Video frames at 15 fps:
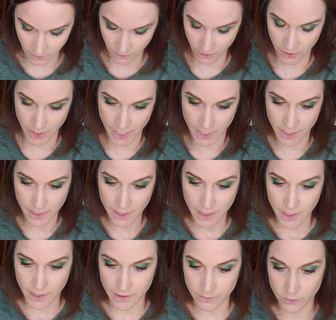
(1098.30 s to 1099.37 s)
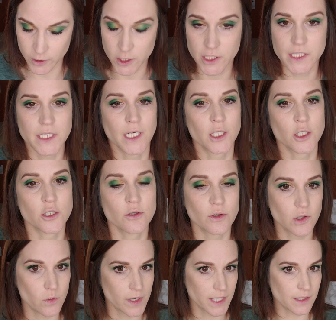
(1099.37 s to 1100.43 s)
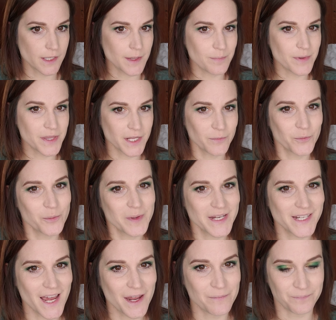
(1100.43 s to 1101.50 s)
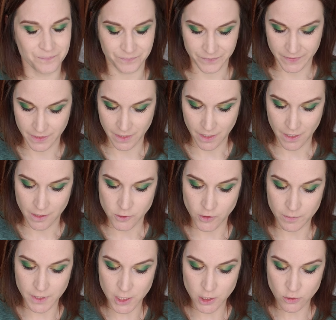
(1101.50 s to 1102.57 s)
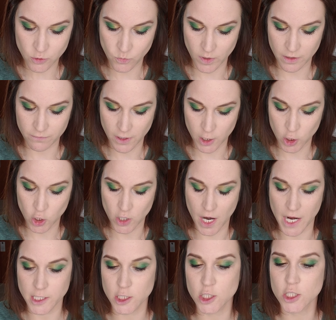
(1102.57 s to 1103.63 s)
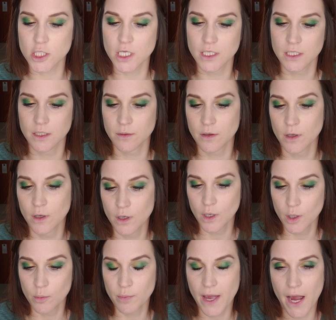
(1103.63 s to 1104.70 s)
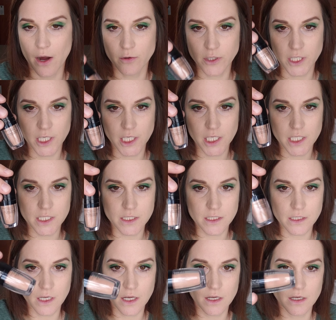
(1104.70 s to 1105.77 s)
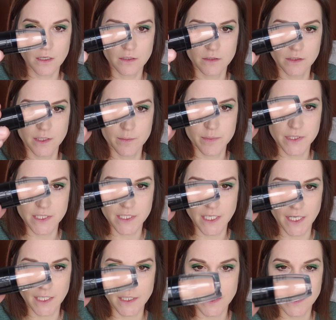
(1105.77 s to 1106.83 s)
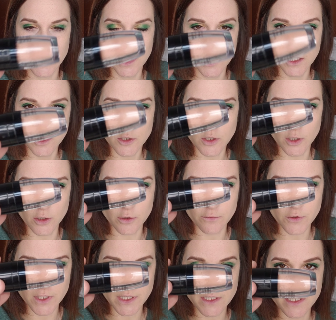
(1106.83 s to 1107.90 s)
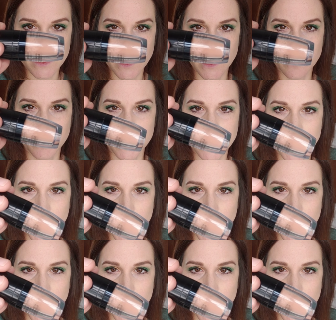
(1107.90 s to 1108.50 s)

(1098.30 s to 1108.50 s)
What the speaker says: All right, we're just gonna do a quick lip and then we'll be done. So I'm gonna use one of our crushed powder lipsticks. So I don't know if you can see, but